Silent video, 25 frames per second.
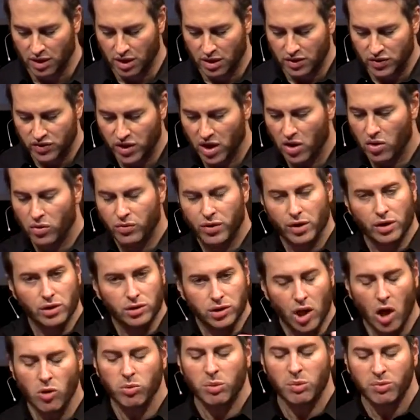So the
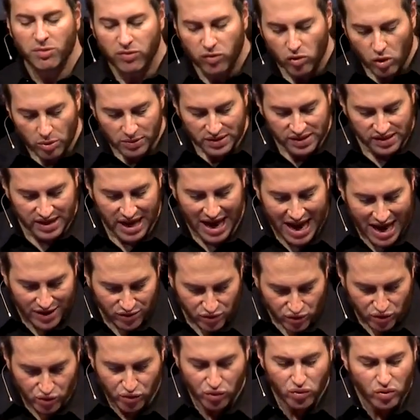global performance
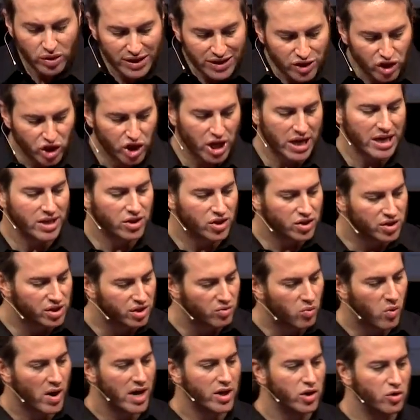cache truly changes
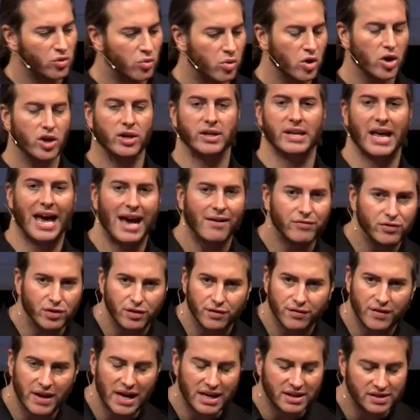the way you work in After
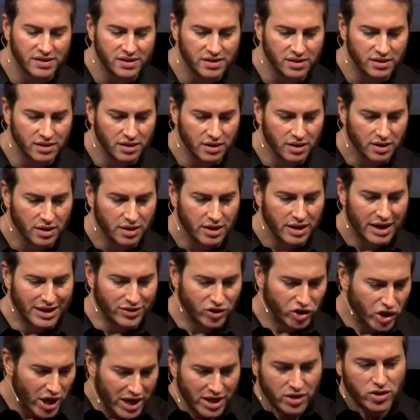Effects. It
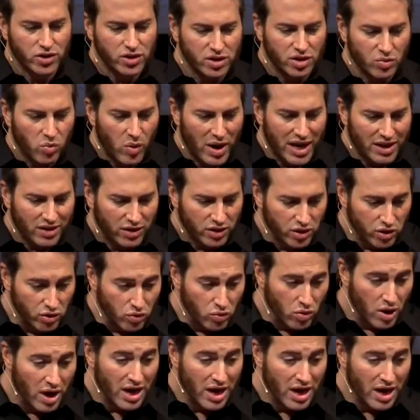changes the way that you